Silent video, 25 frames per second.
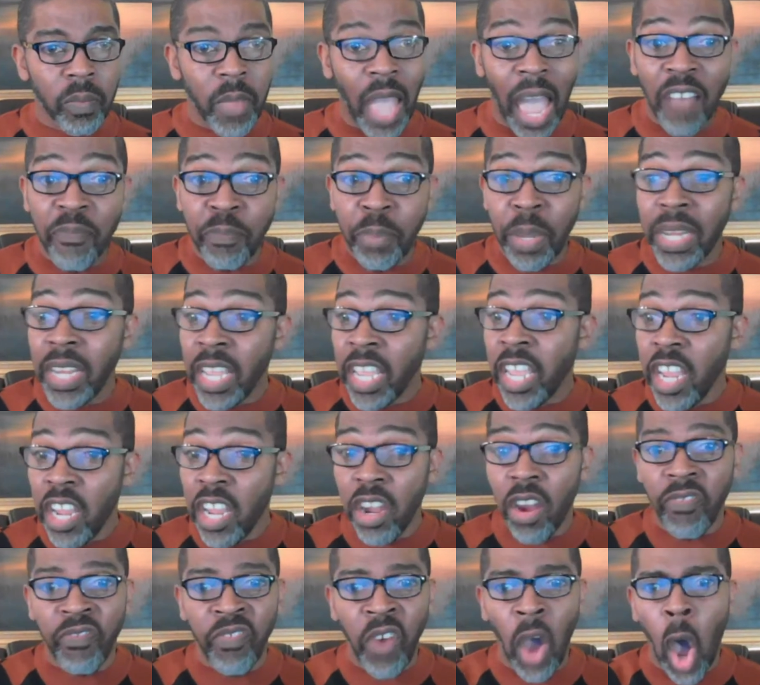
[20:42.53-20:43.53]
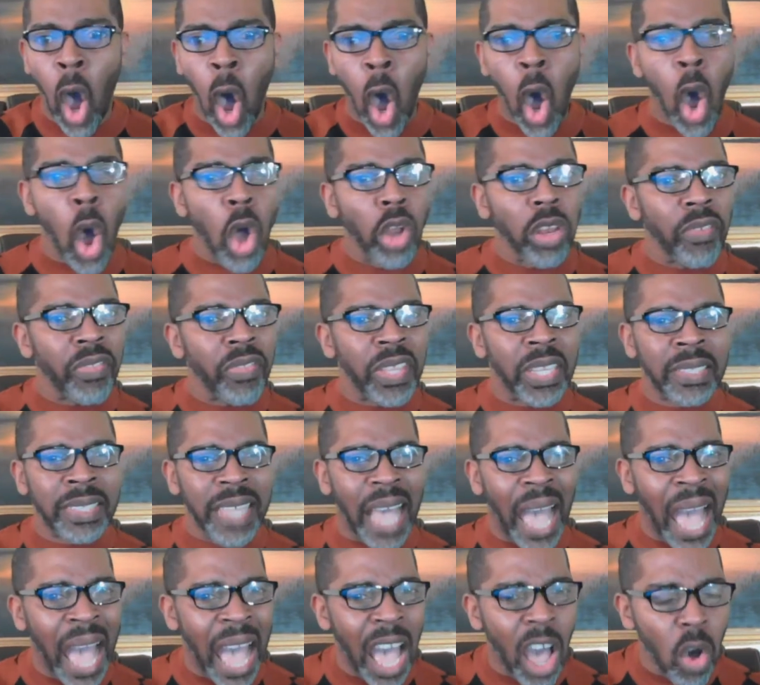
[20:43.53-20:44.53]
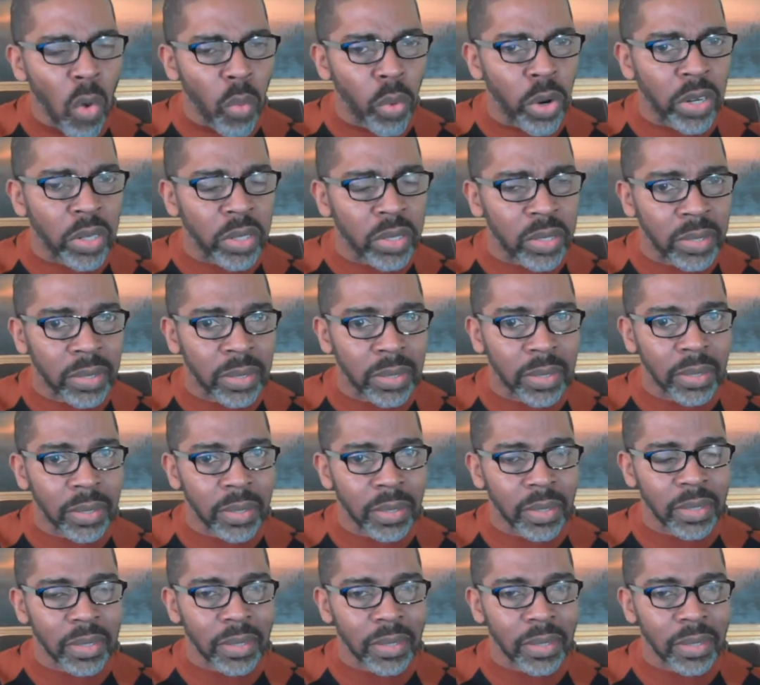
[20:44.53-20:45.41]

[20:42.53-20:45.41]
i've been here for all of these hours